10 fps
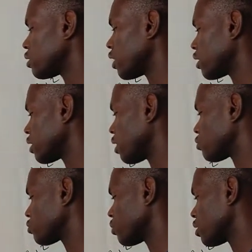Then
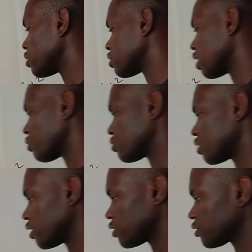I'll square it
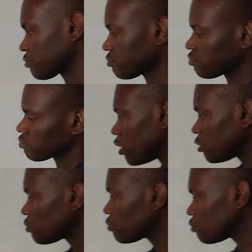outside.
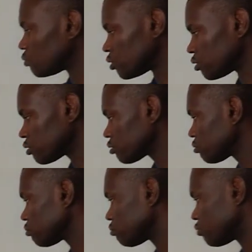Then we
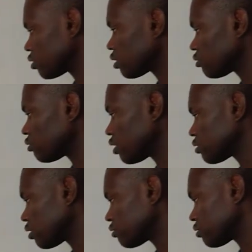bring down the
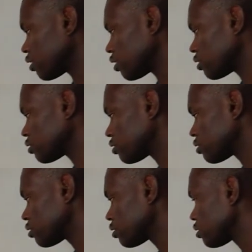right hand side.
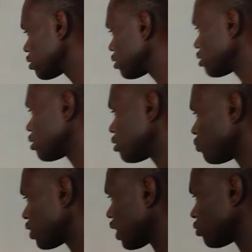
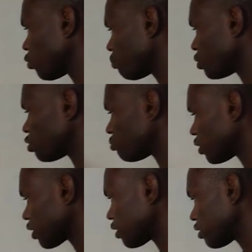We can open the
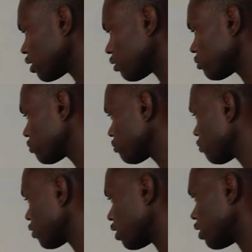bracket now
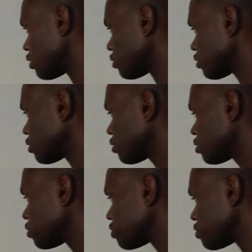as
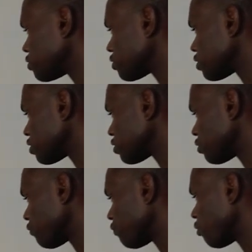
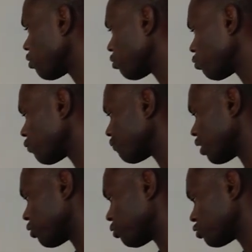64
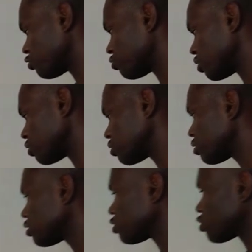over 100.